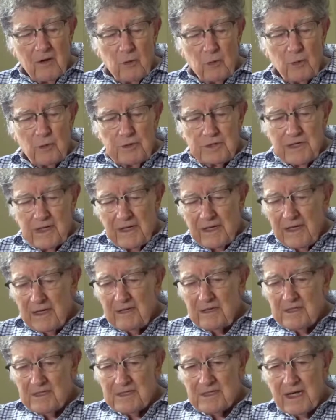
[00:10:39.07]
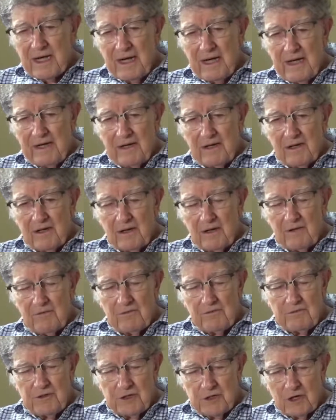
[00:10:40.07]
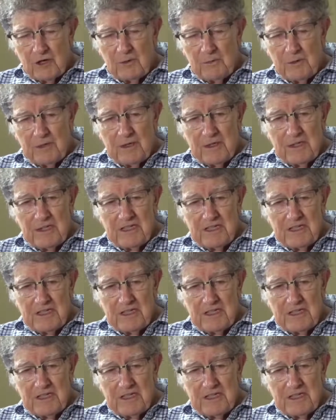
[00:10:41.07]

was inside of German